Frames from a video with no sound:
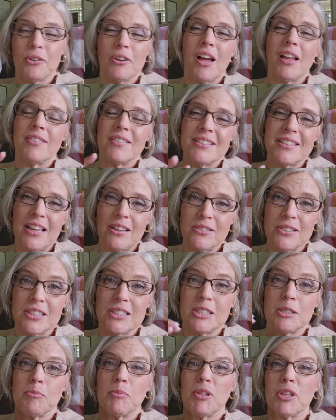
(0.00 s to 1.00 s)
not the sound
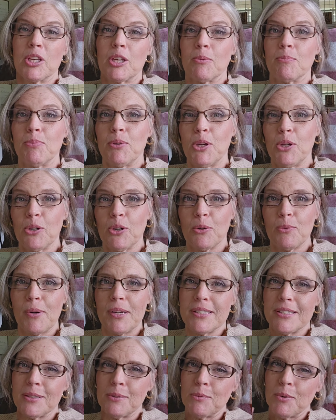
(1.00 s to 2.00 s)
system, but the computer
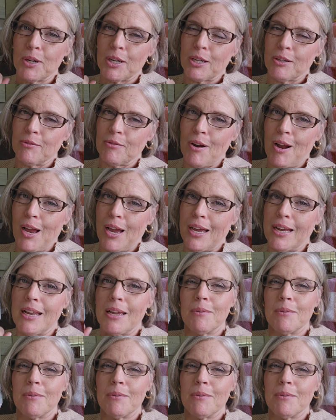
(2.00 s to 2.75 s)
wasn't working right.